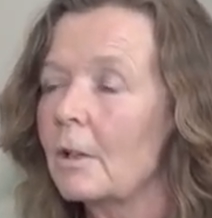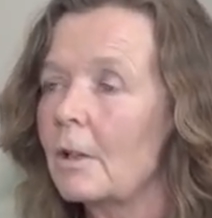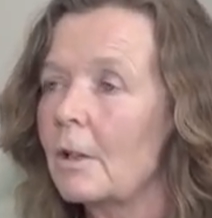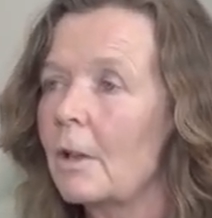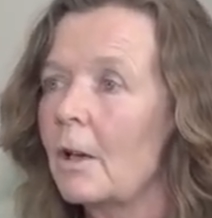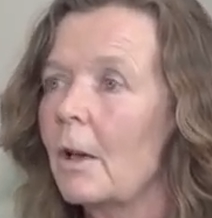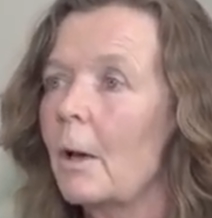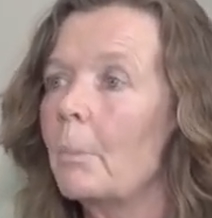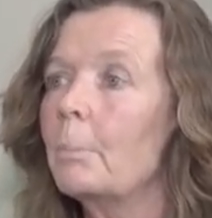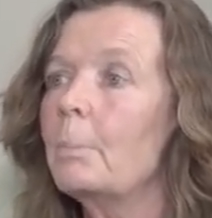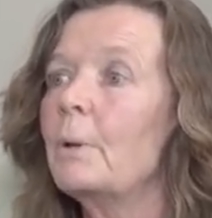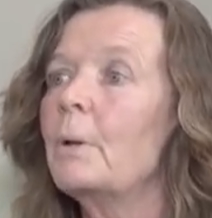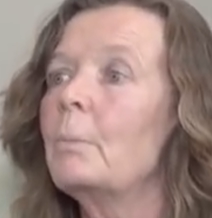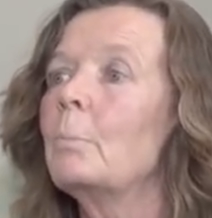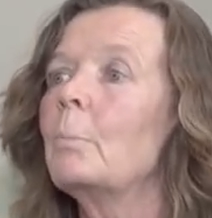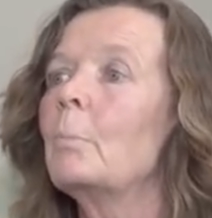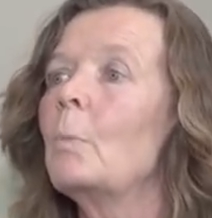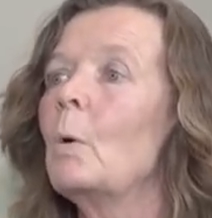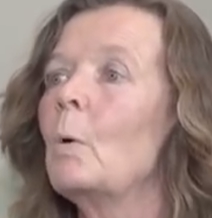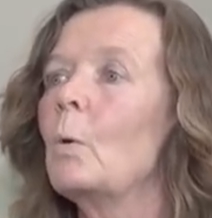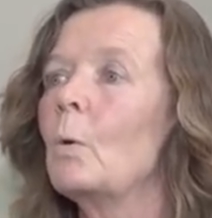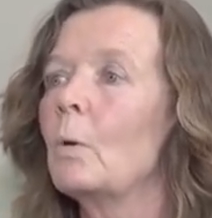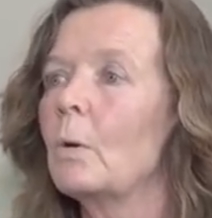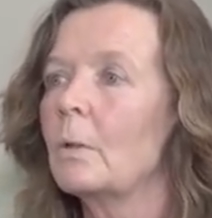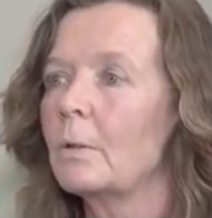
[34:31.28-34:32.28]
a bit
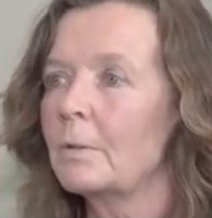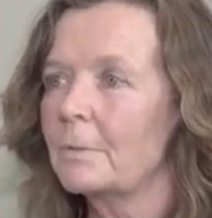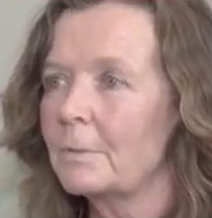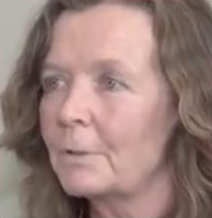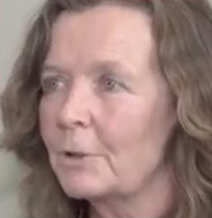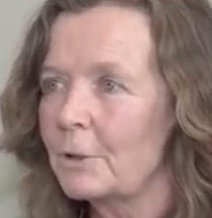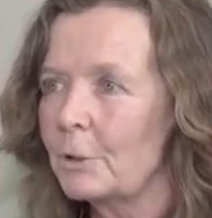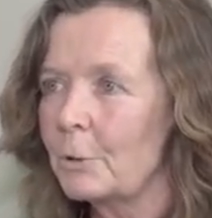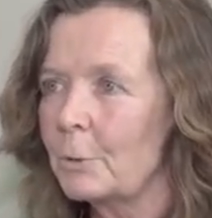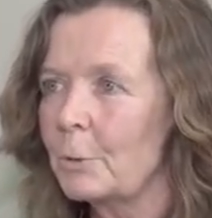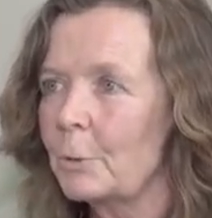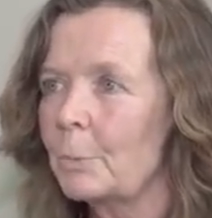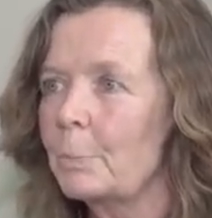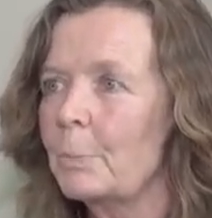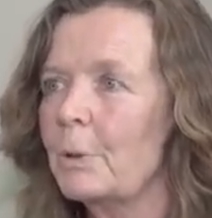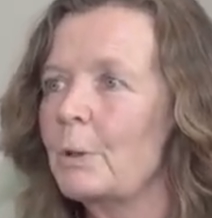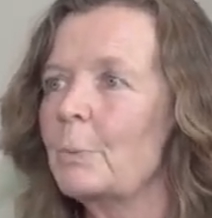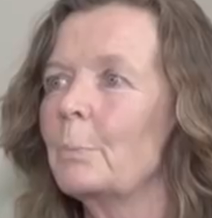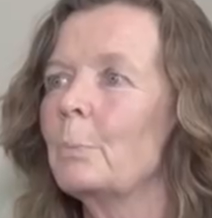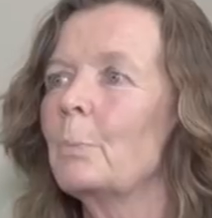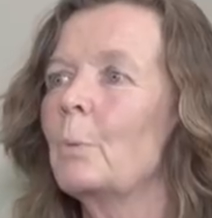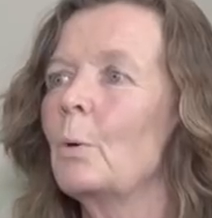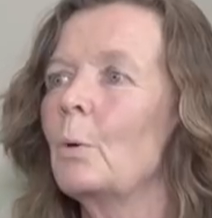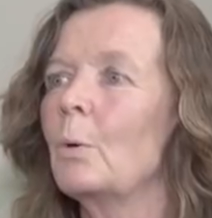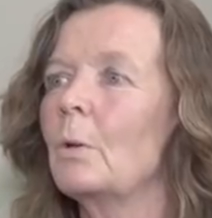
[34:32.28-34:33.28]
more, do a
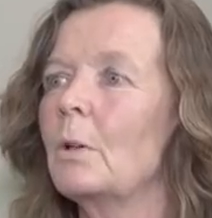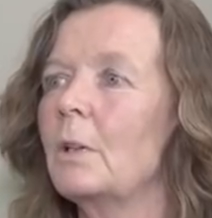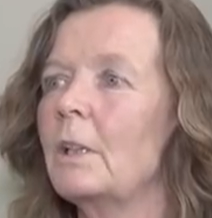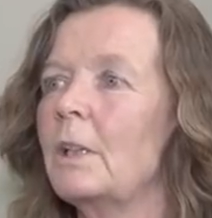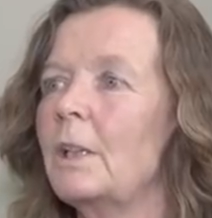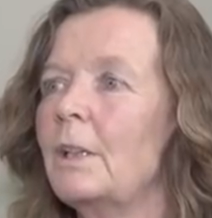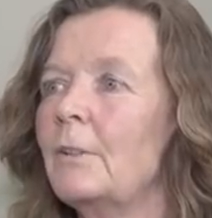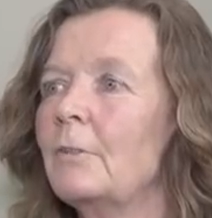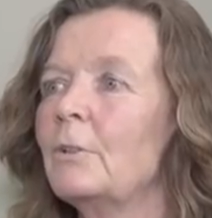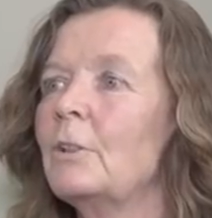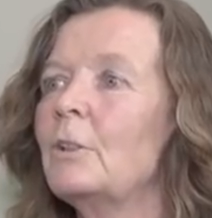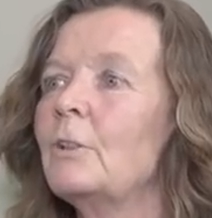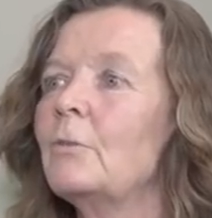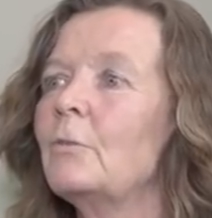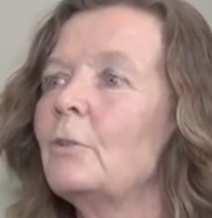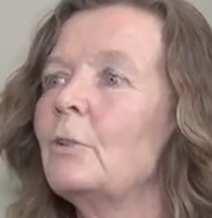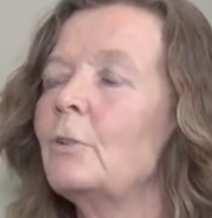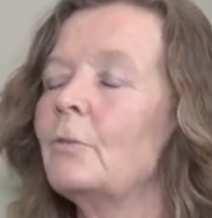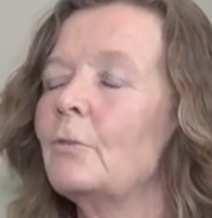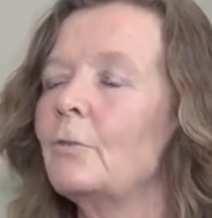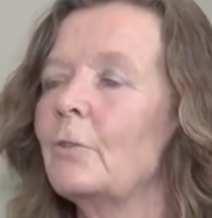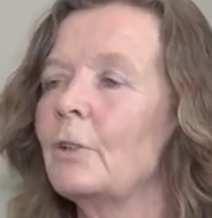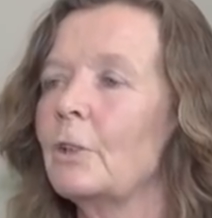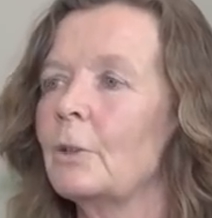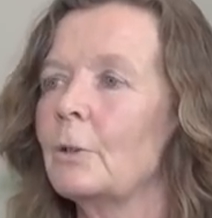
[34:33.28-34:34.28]
bit more. Even if you
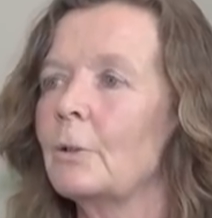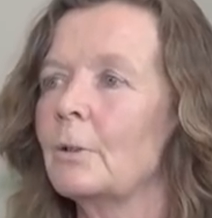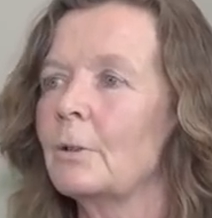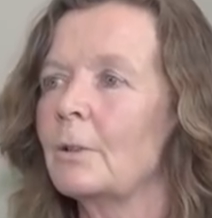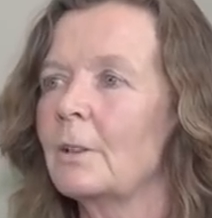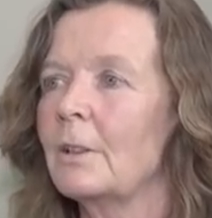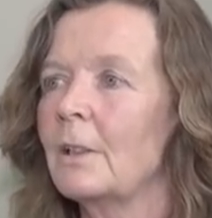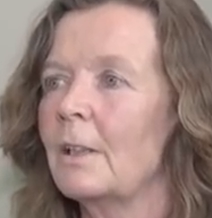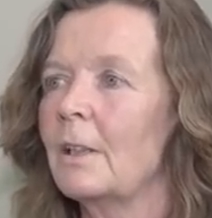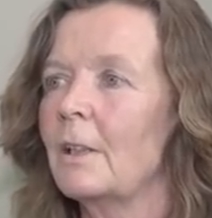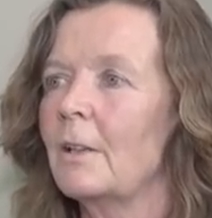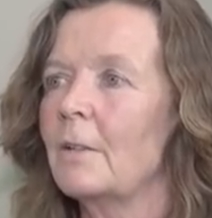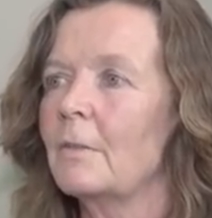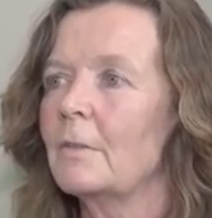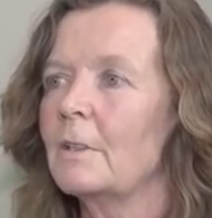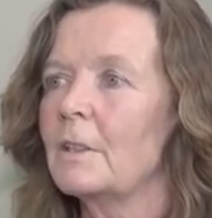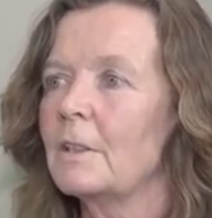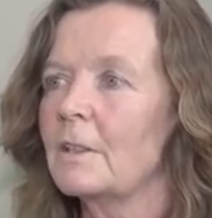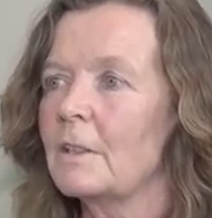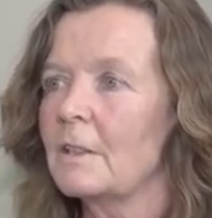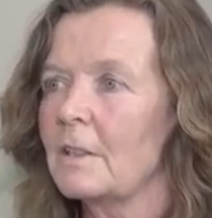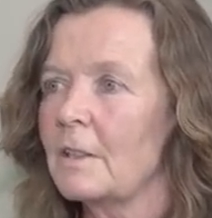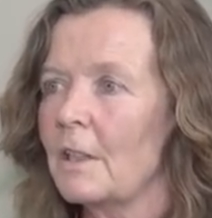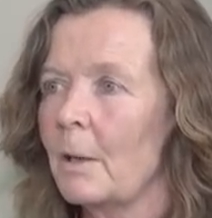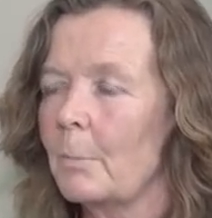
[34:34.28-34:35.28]
feel
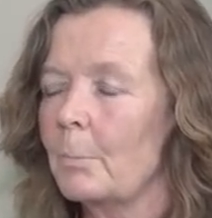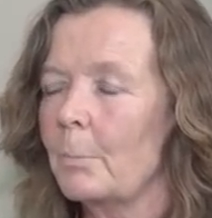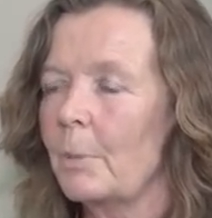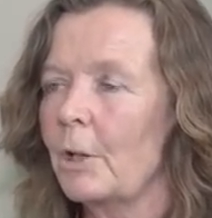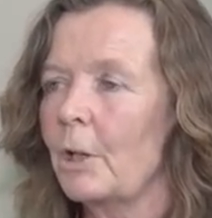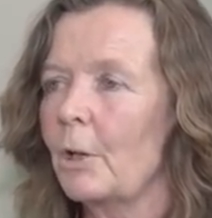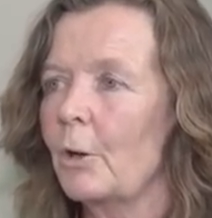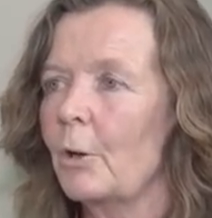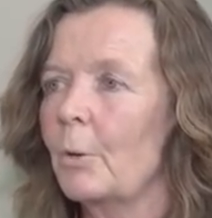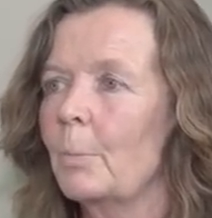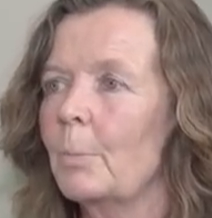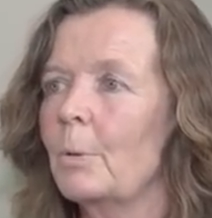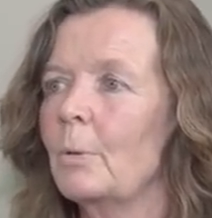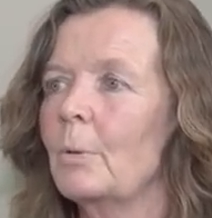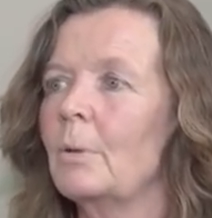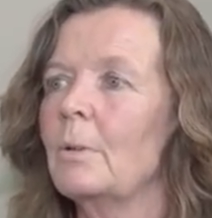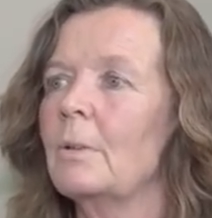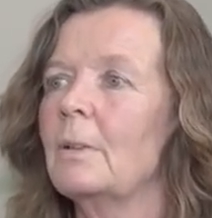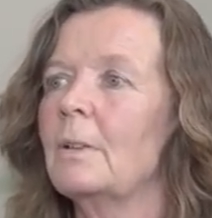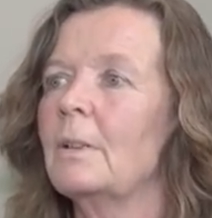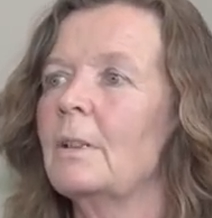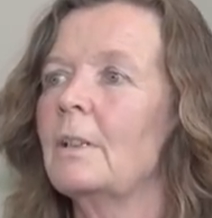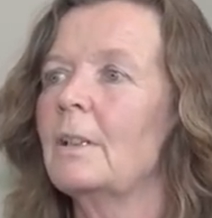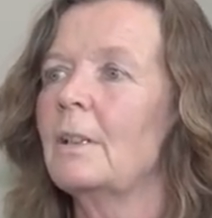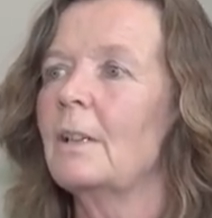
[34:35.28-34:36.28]
this is
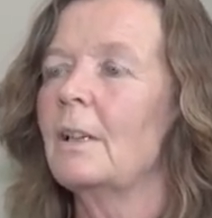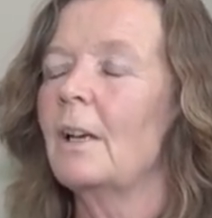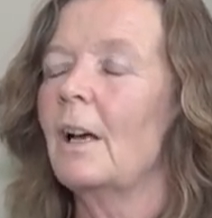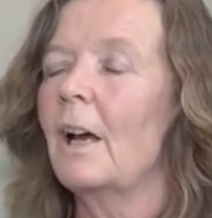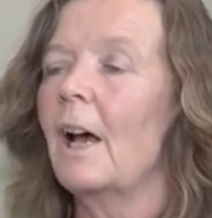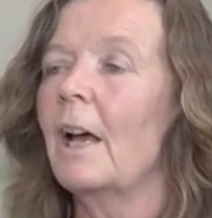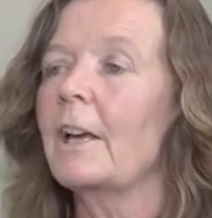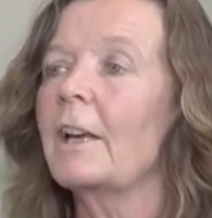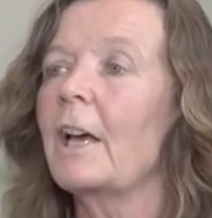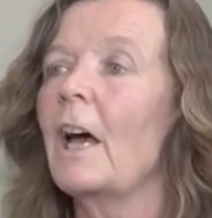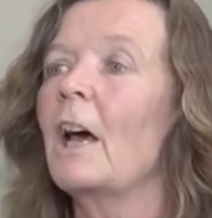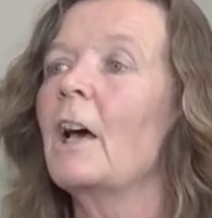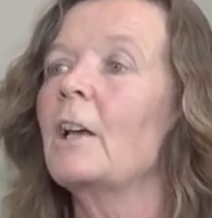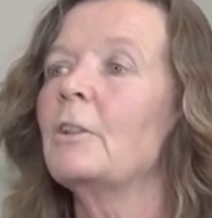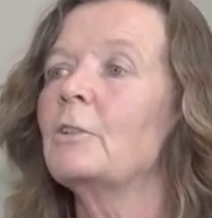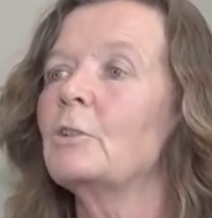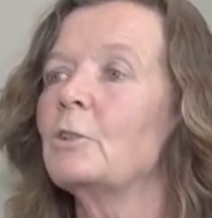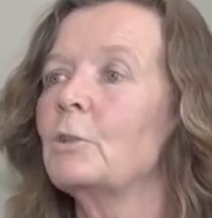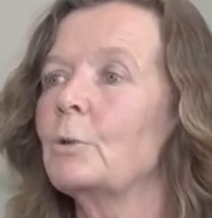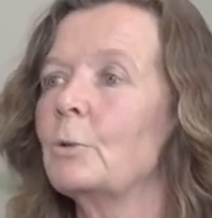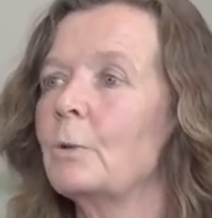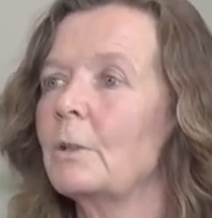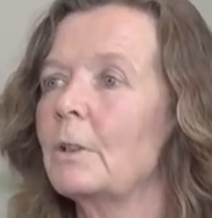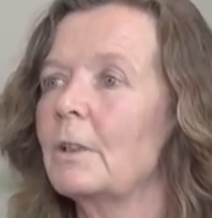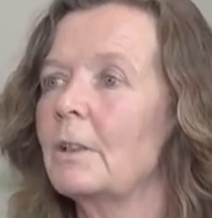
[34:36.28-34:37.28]
unbearable, I can't
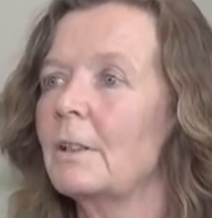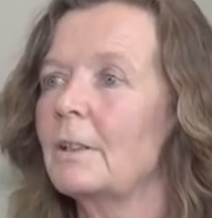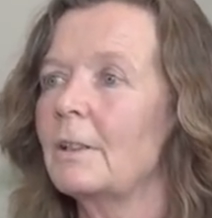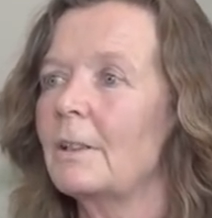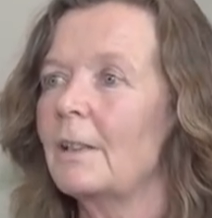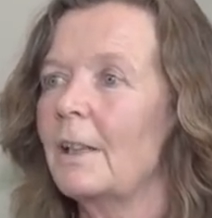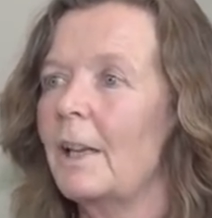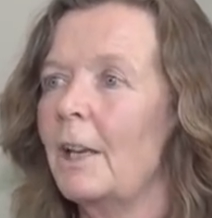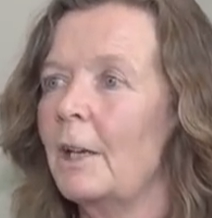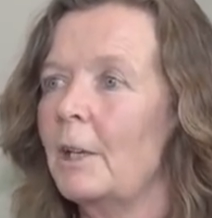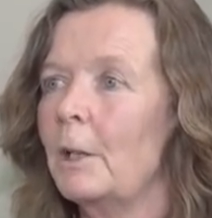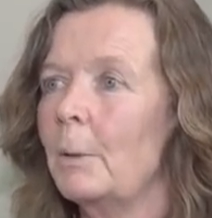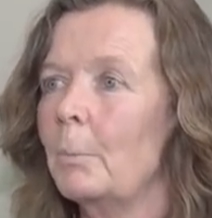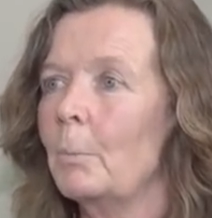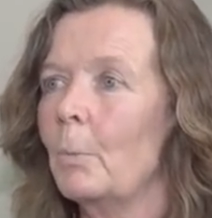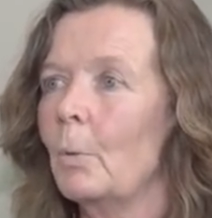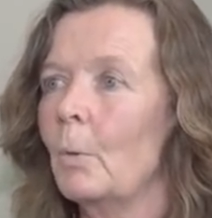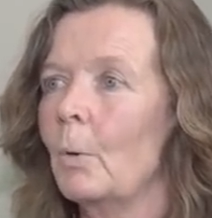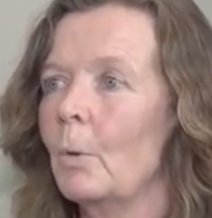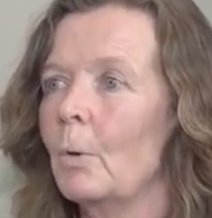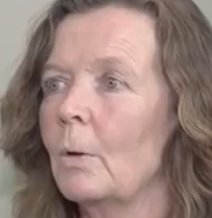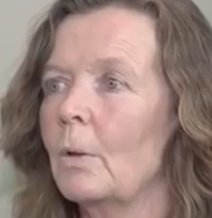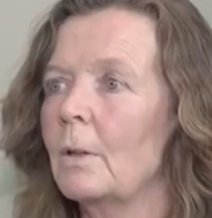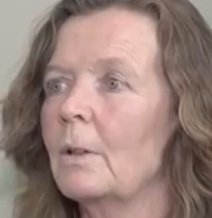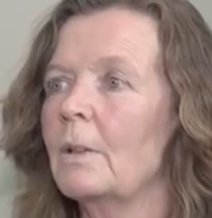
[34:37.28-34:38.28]
do it
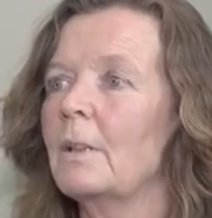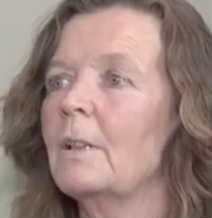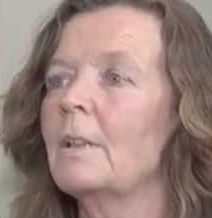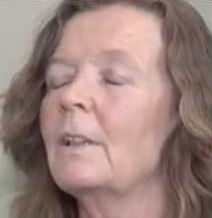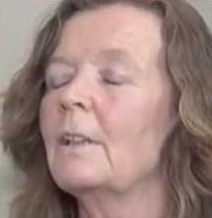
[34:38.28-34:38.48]
anymore,